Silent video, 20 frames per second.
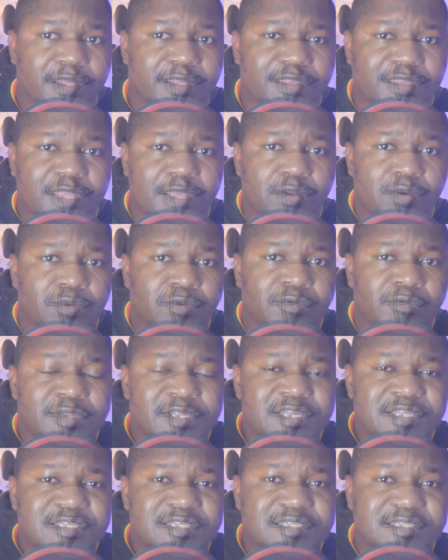they'll
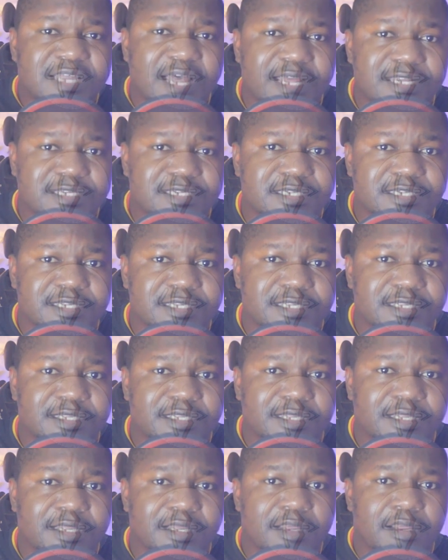instantly
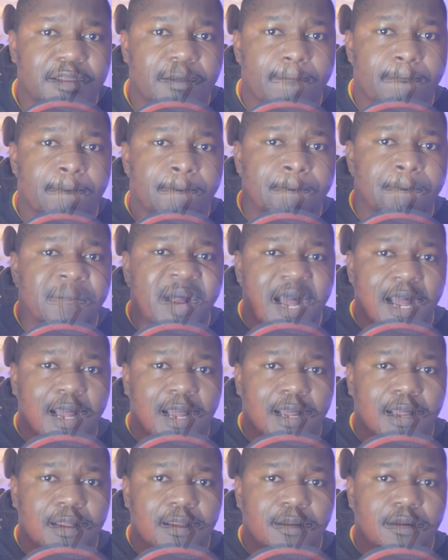
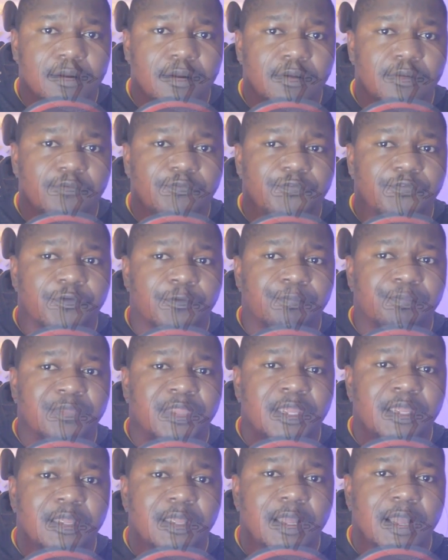bar from
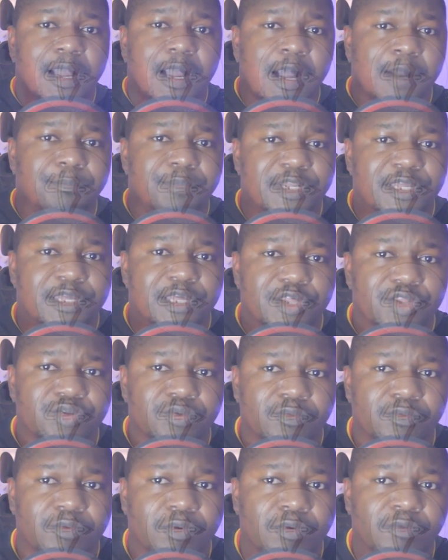the
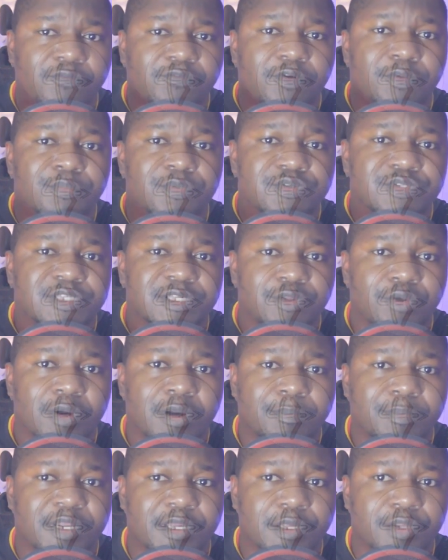application or from using your
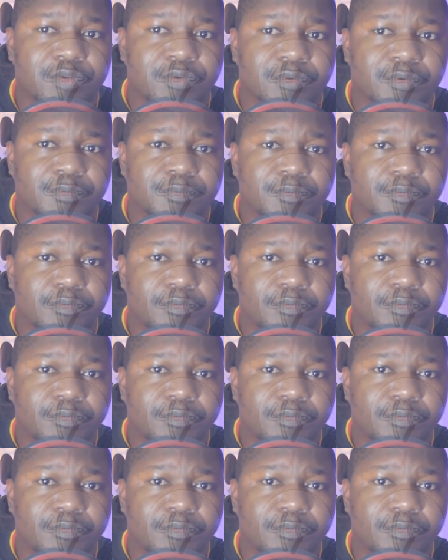application.